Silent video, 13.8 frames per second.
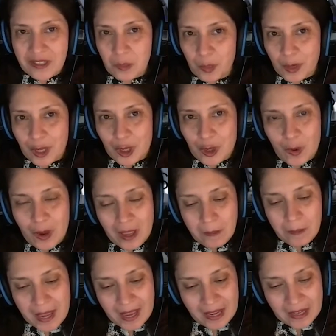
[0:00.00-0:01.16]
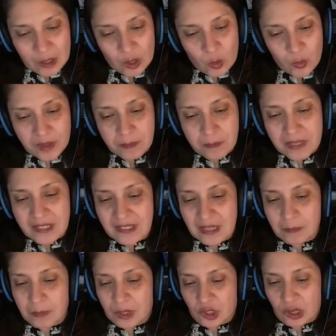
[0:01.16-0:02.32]
to bring you a panel with Misty
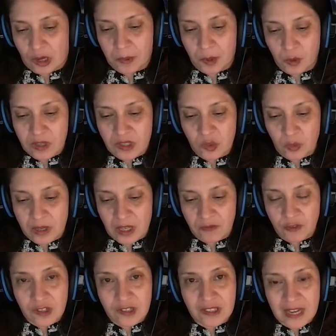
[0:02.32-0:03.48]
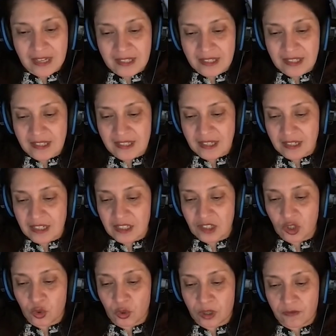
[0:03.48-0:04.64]
Bishop, who is running for Texas Senate
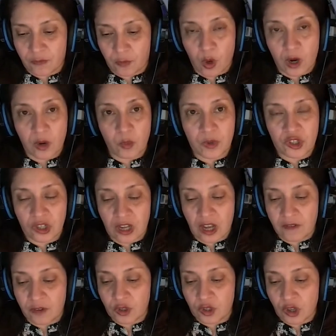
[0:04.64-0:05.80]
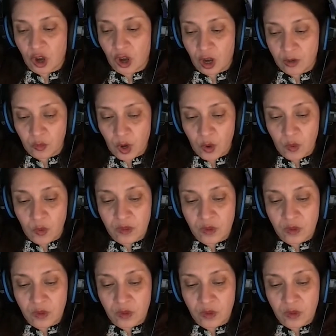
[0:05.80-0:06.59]
District 4, which covers Conroe,